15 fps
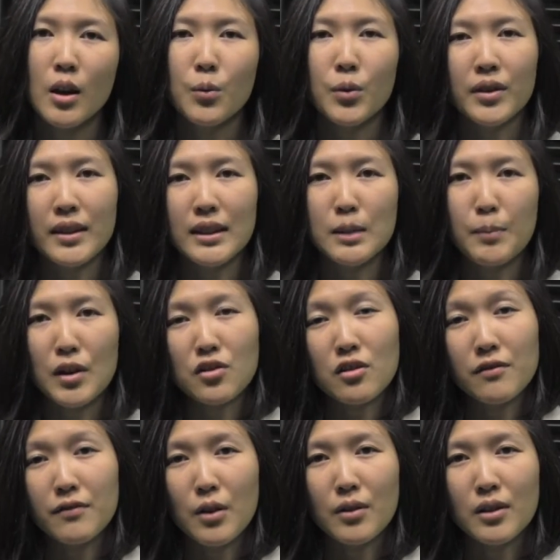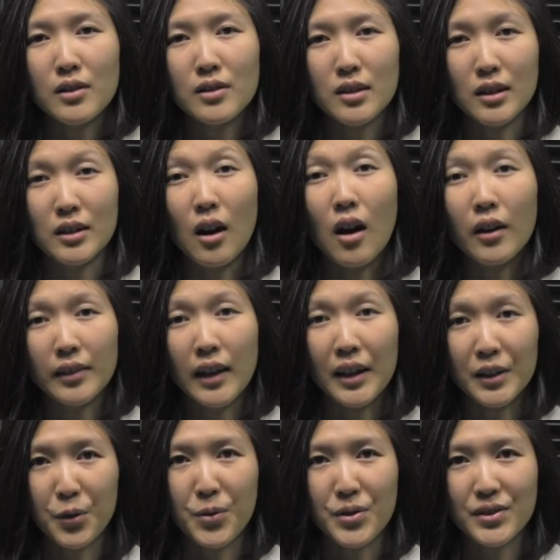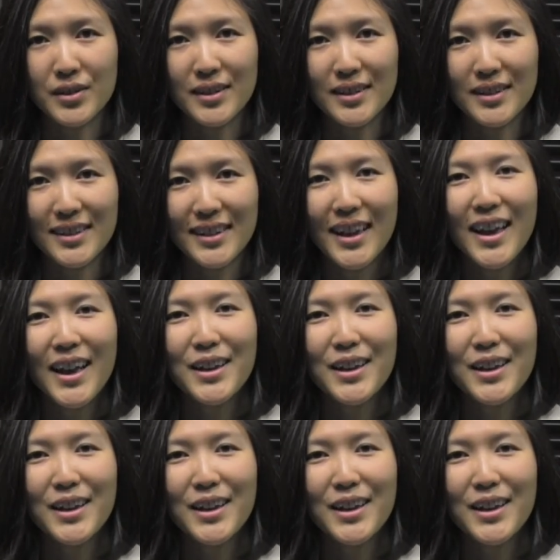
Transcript: with a special focus on online courses.